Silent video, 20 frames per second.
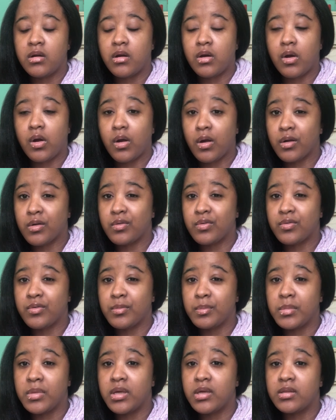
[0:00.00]
hard for
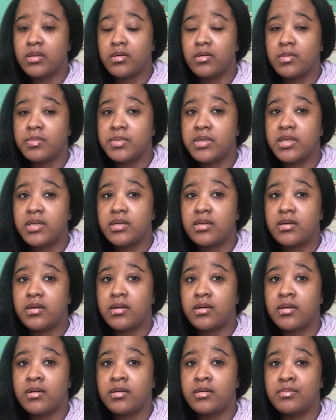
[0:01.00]
me a little bit.
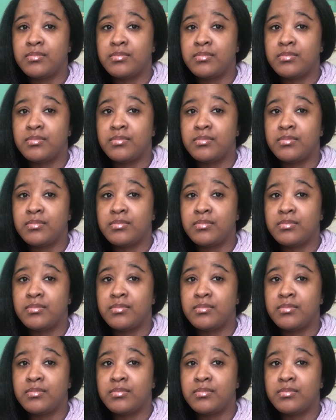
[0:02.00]
Um,